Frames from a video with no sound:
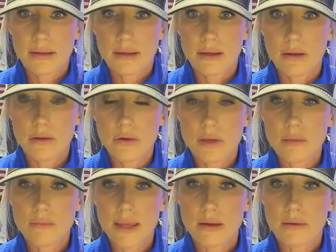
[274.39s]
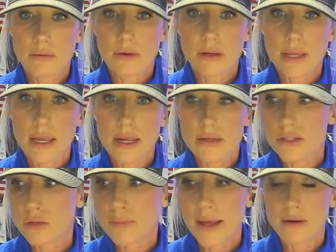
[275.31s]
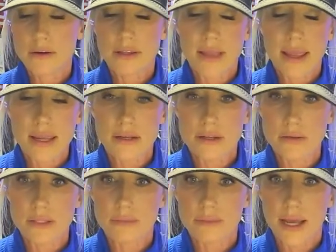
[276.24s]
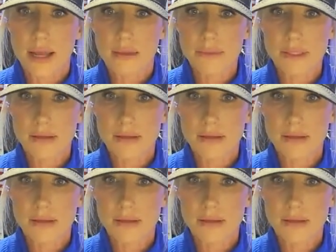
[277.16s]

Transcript: You can be a rookie and do better than they can do sometimes.